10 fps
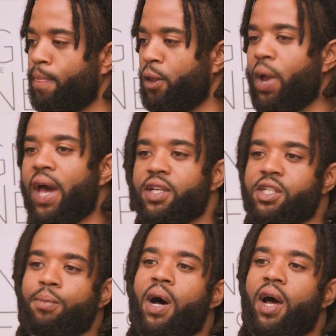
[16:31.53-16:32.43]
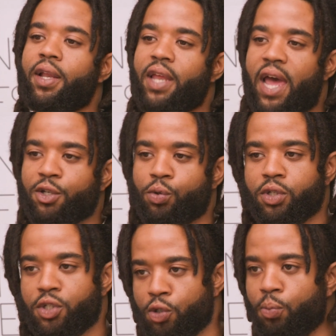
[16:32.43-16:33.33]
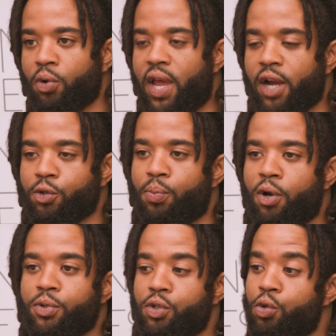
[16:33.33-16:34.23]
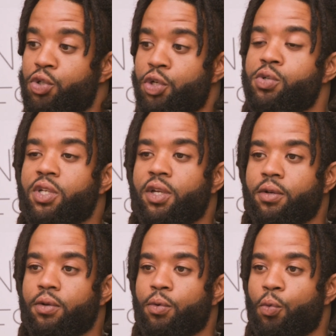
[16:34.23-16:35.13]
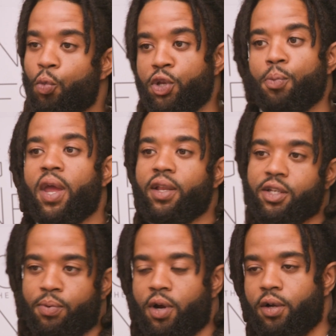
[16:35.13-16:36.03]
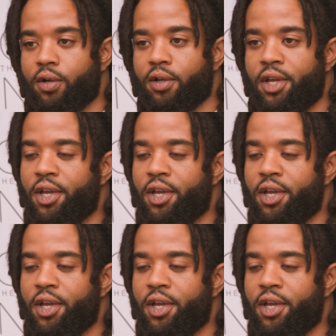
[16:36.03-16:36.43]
you had us in mind, the actual consumer, the actual person who's using it when you made this product.